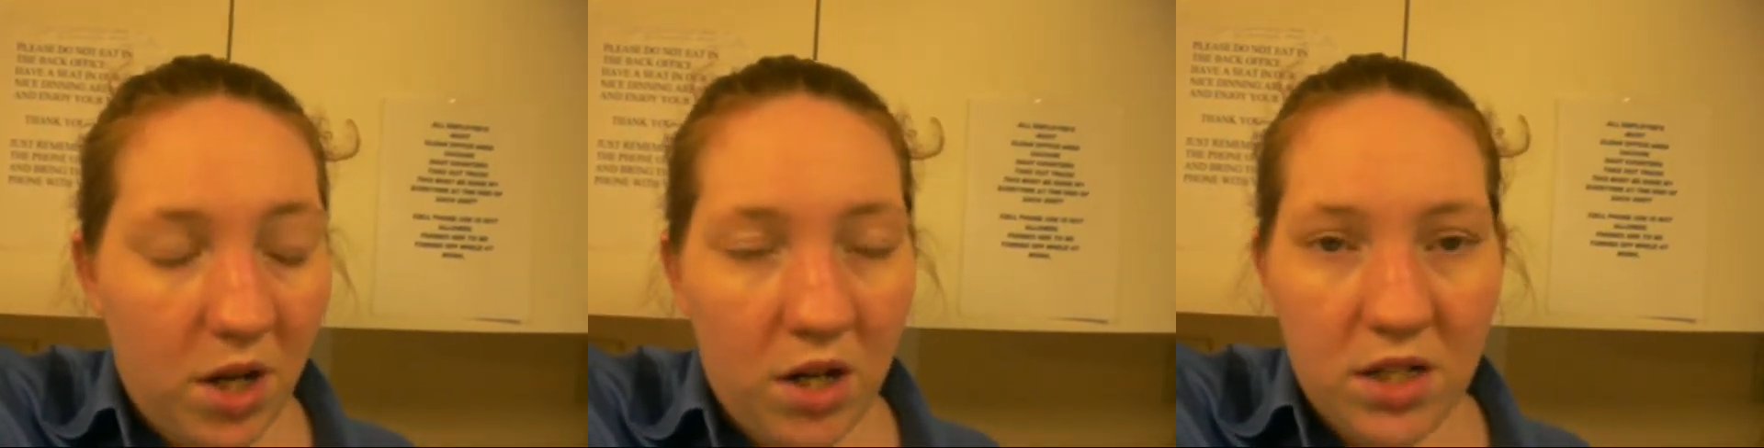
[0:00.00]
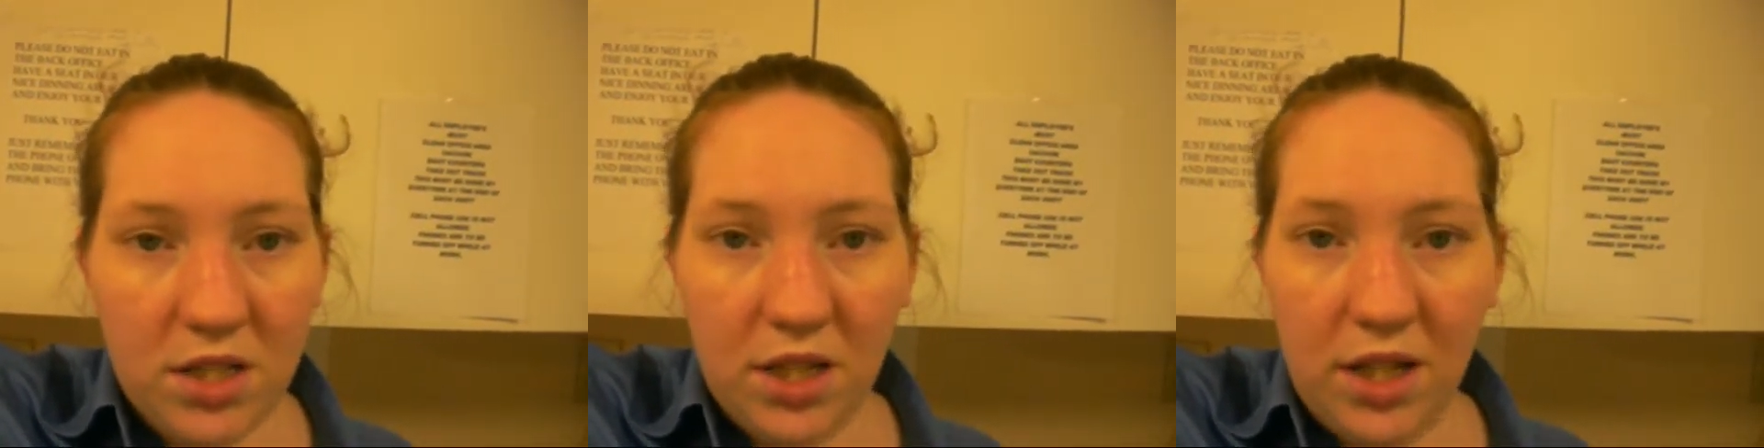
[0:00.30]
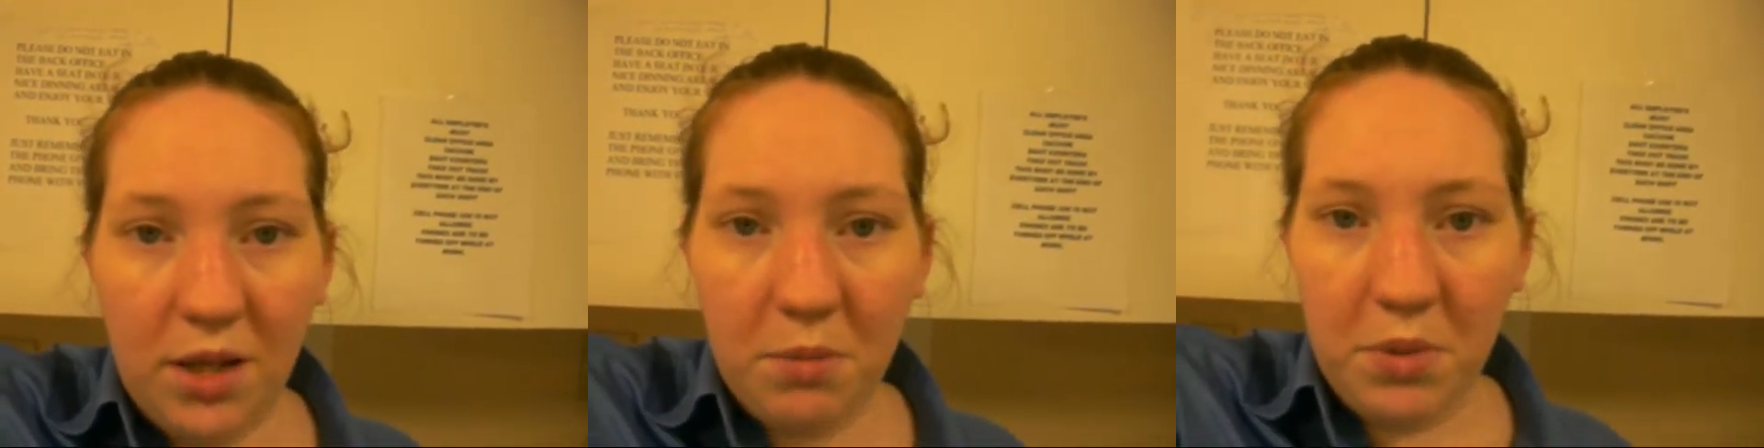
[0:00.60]

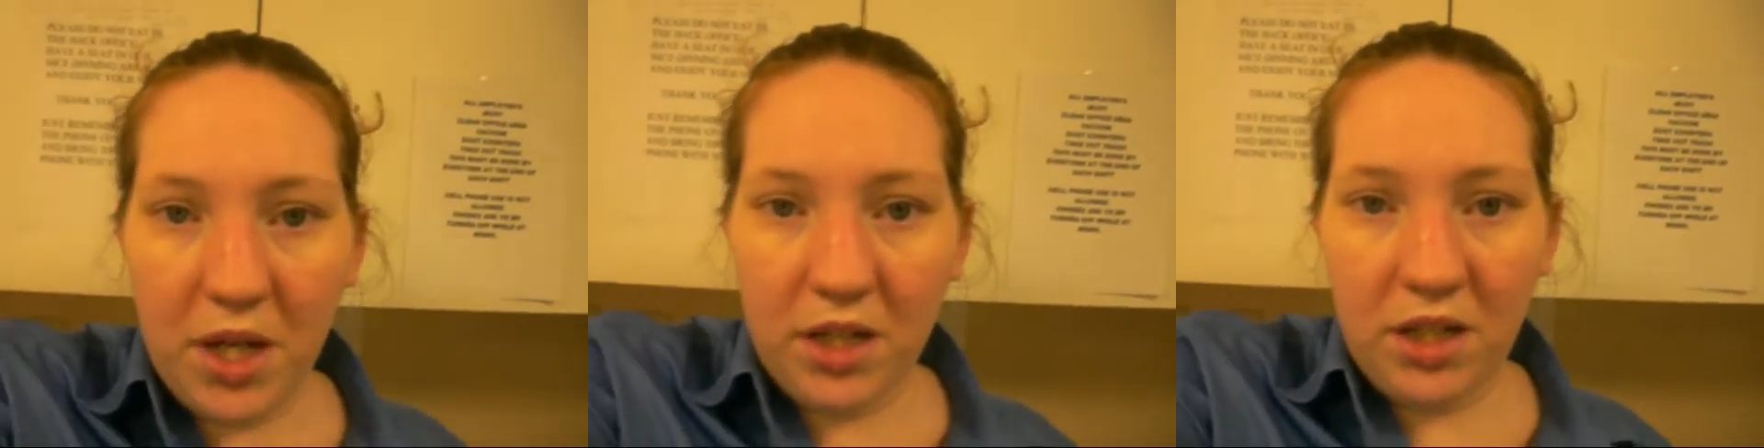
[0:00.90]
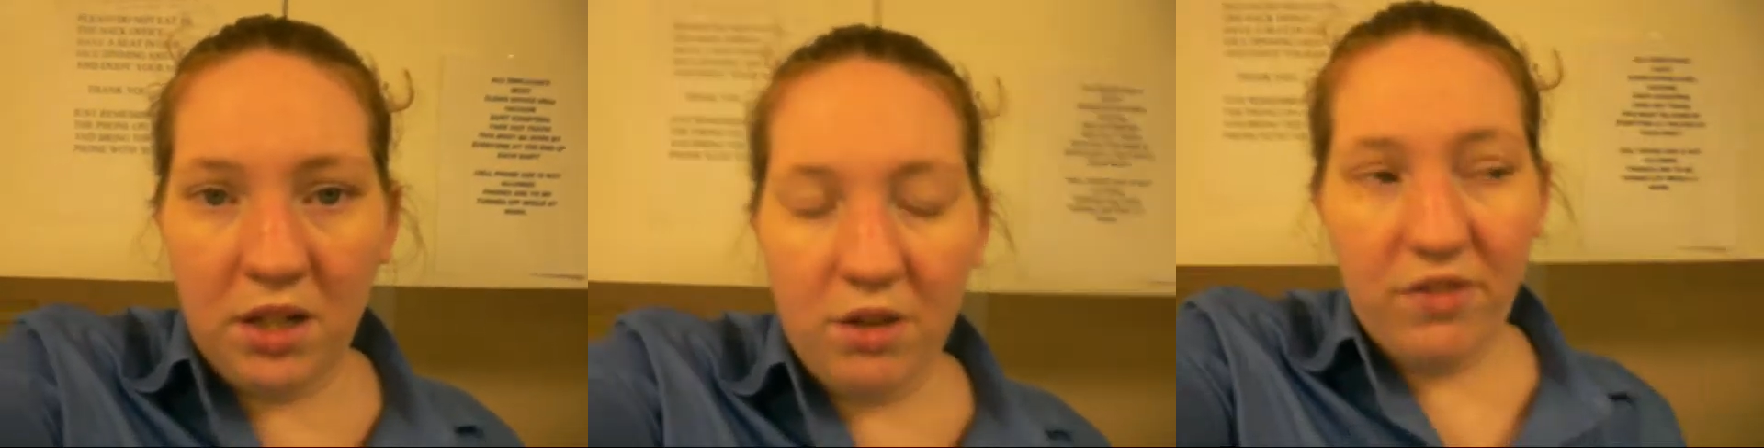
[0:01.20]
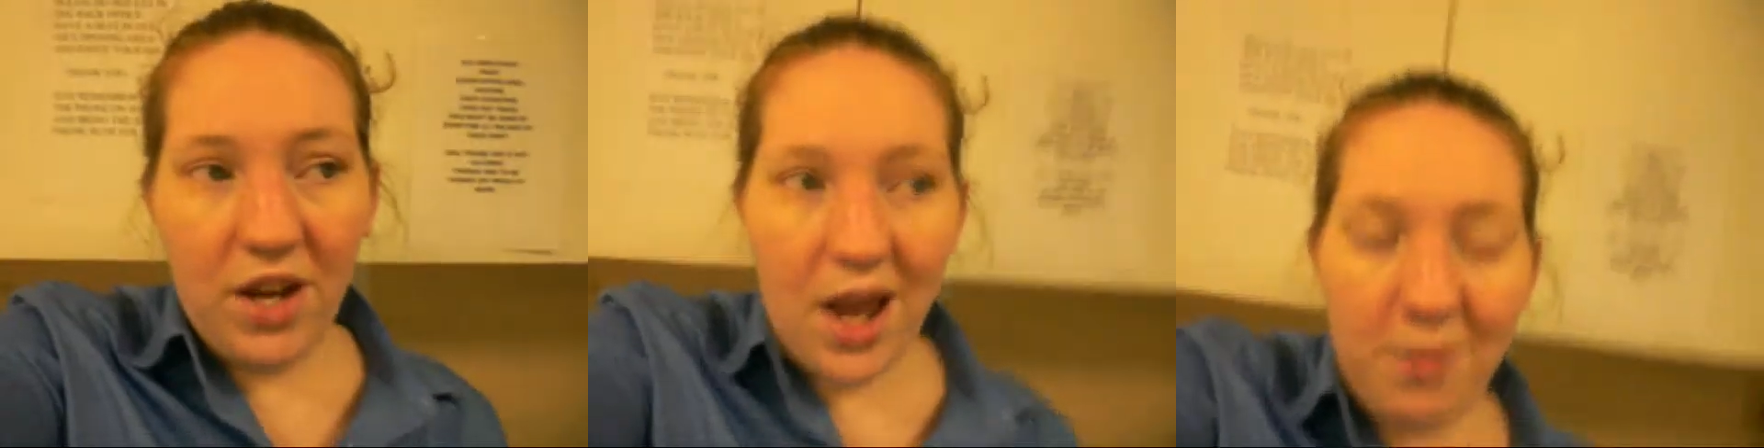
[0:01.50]
honestly, but, you know,
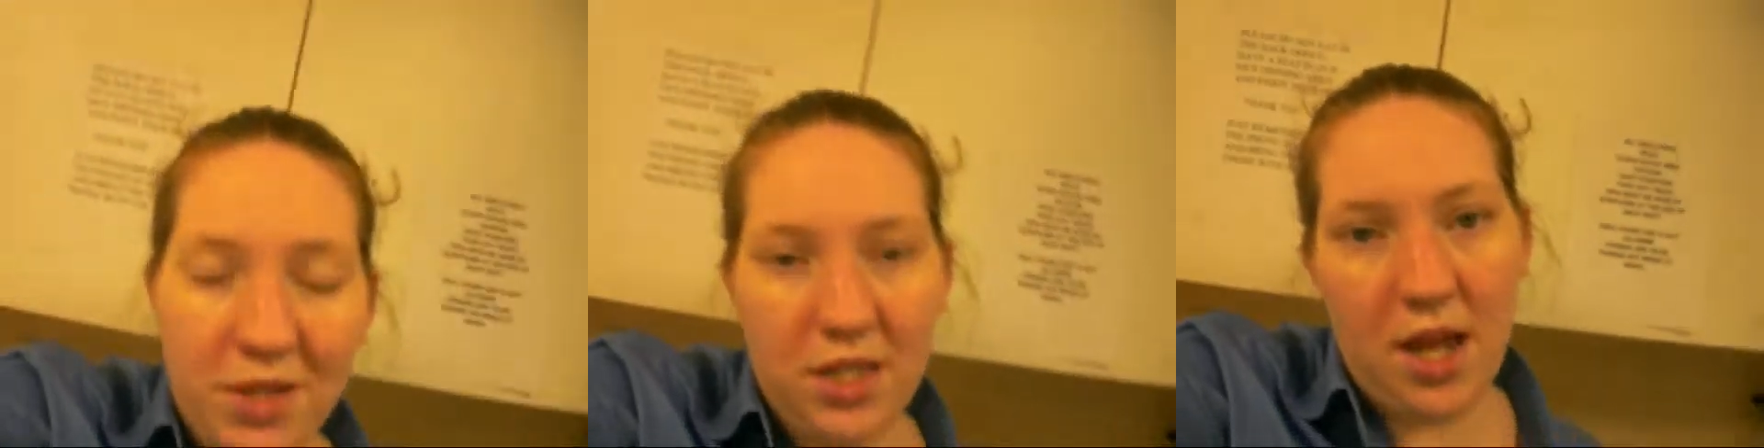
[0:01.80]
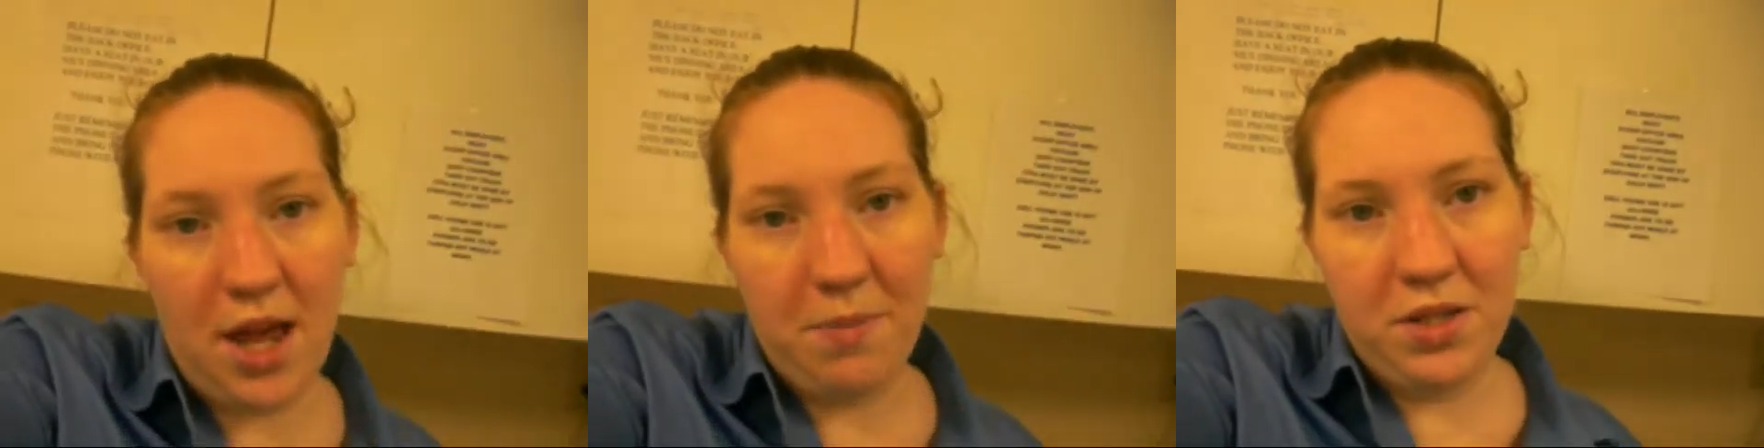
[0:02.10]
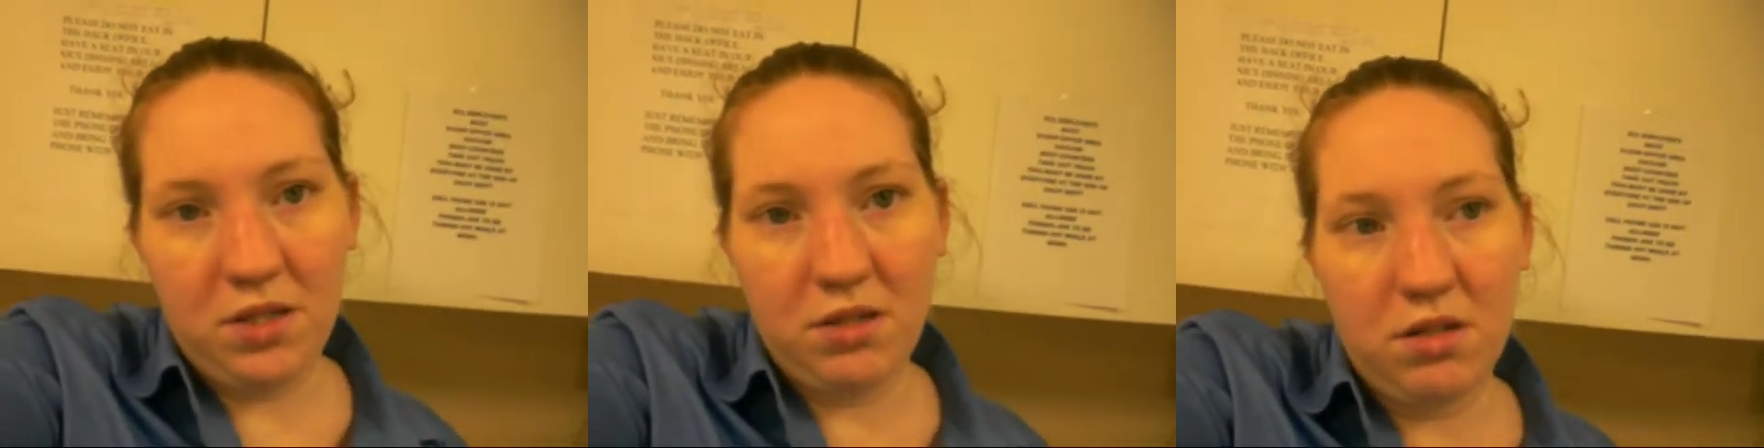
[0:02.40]
if it happens, it
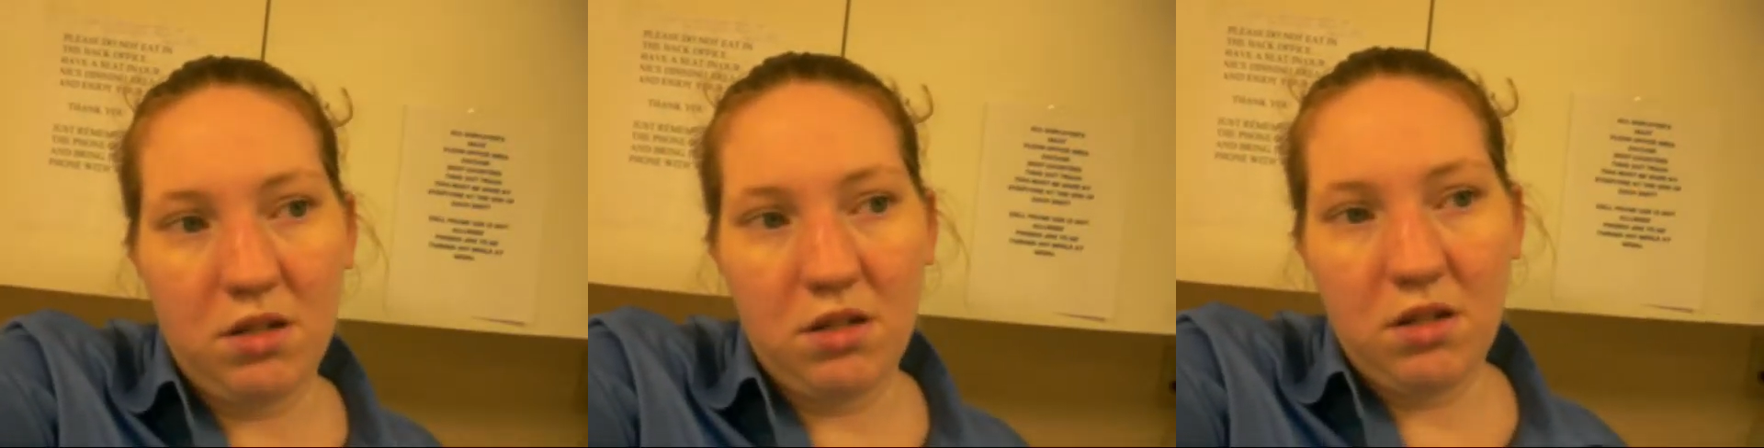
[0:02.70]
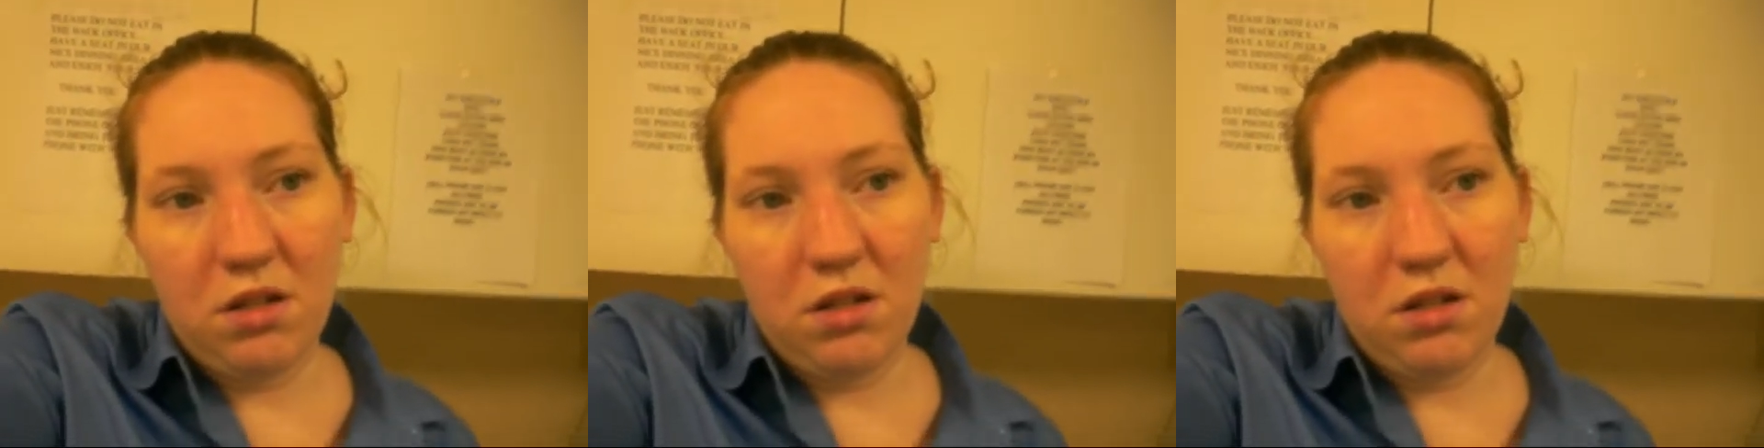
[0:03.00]
happens.